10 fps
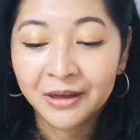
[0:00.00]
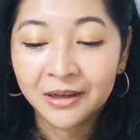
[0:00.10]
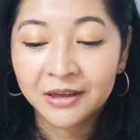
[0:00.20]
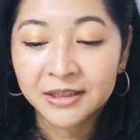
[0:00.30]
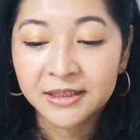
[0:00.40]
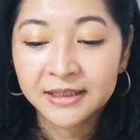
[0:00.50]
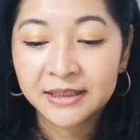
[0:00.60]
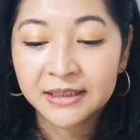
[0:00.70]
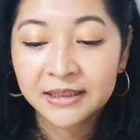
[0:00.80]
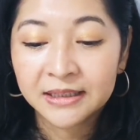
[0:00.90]

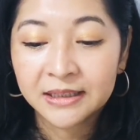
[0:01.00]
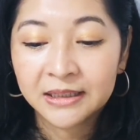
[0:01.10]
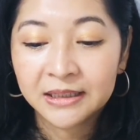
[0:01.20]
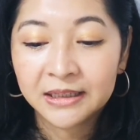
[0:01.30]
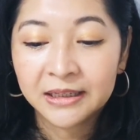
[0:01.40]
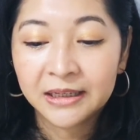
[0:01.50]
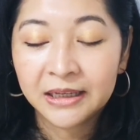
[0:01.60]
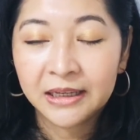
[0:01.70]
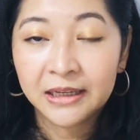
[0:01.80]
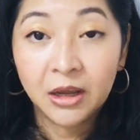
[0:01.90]
because
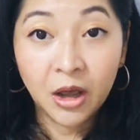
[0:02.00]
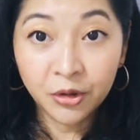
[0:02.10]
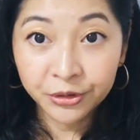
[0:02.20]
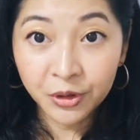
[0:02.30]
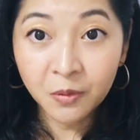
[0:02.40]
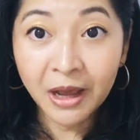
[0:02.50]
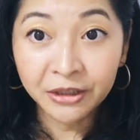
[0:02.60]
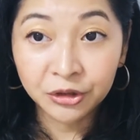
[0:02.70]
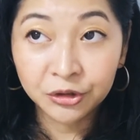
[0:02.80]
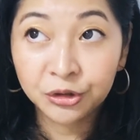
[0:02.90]
although I
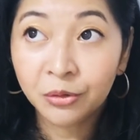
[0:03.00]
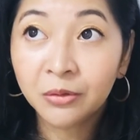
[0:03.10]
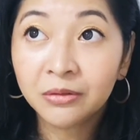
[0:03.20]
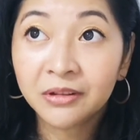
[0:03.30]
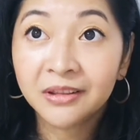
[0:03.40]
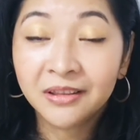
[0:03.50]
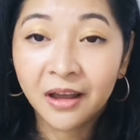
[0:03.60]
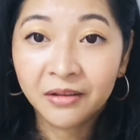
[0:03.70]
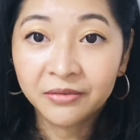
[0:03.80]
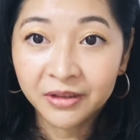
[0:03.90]
don't
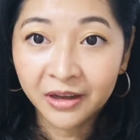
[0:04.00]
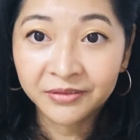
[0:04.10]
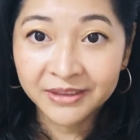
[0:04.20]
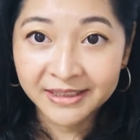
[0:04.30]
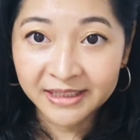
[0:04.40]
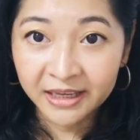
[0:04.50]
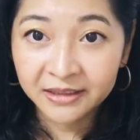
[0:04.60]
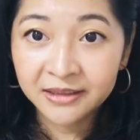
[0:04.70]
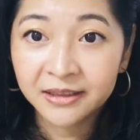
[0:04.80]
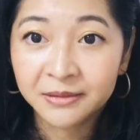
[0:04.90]
love the
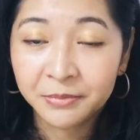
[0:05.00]
scent,